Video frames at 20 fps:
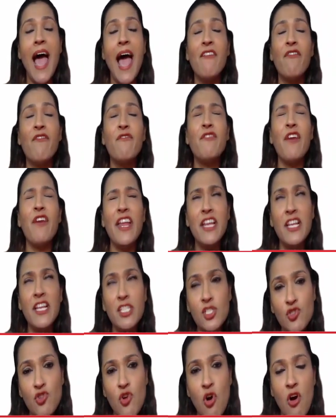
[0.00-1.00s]
I
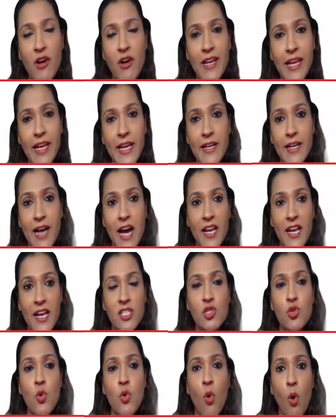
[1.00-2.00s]
very strongly
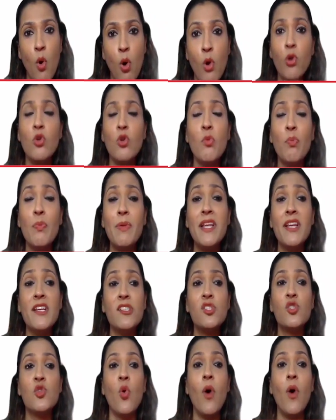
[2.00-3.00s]
encourage you all to
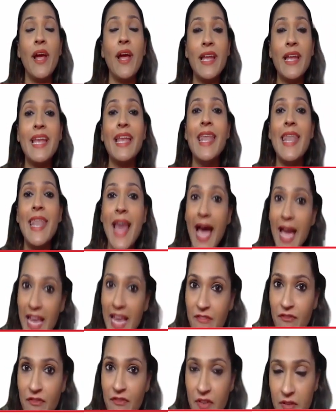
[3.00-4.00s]
please join in
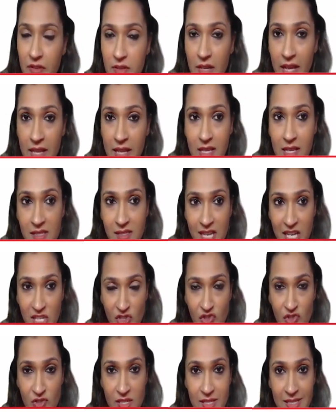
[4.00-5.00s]
live in the
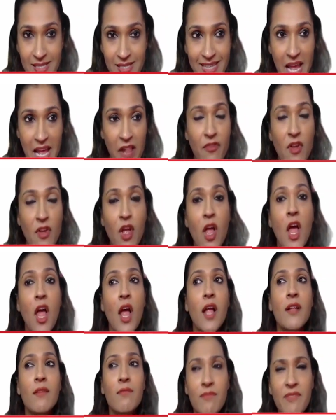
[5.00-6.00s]
session itself.
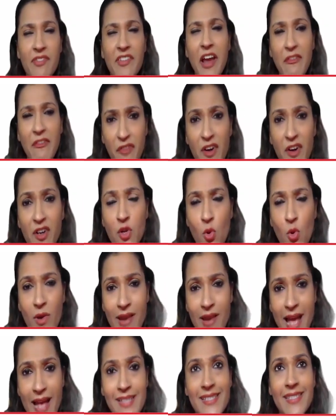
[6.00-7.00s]
Refer
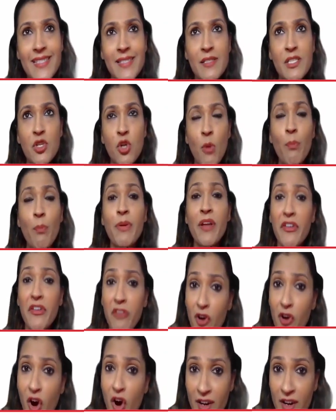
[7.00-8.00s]
to less, you know,
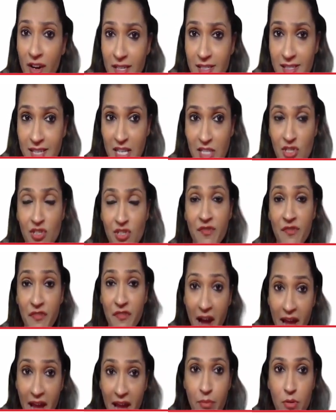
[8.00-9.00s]
pre-recorded
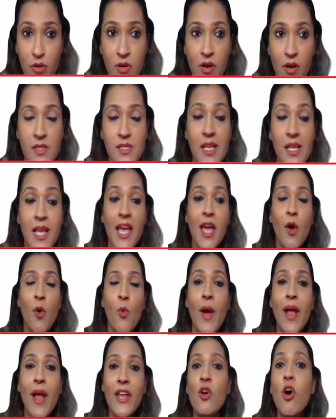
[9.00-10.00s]
session. Why? Because
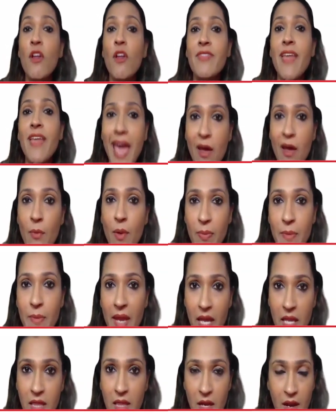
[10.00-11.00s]
when you're there with
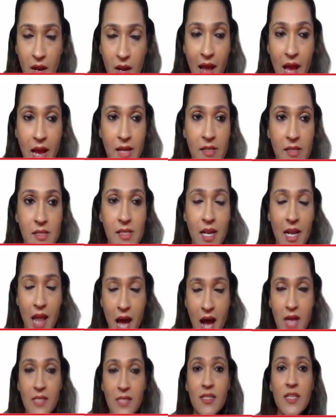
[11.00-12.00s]
me in the
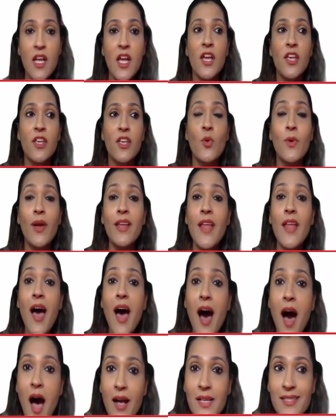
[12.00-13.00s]
class, you can
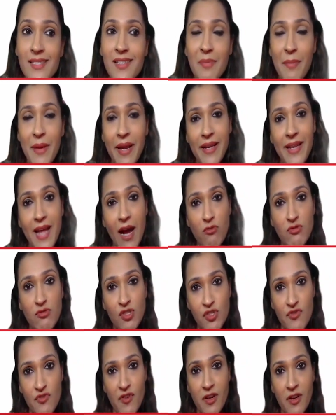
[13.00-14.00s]
ask me
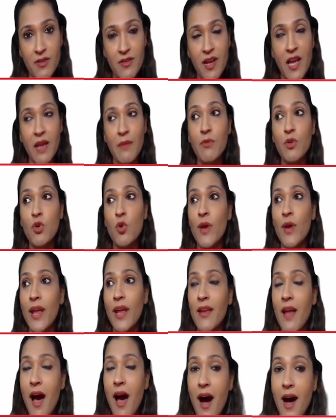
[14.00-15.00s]
doubts real time. You
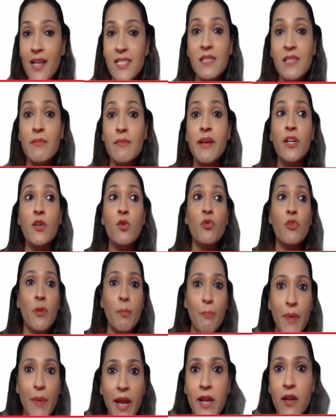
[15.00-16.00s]
can ask me to
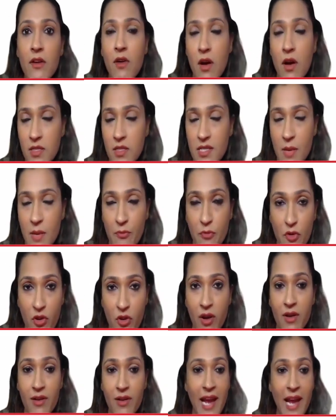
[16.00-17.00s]
repeat concept
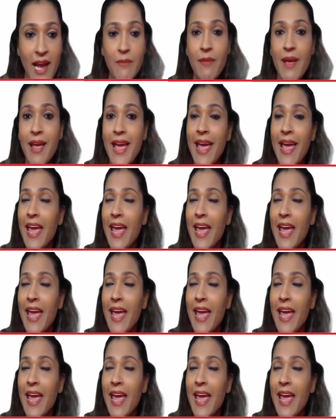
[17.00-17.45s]
real time.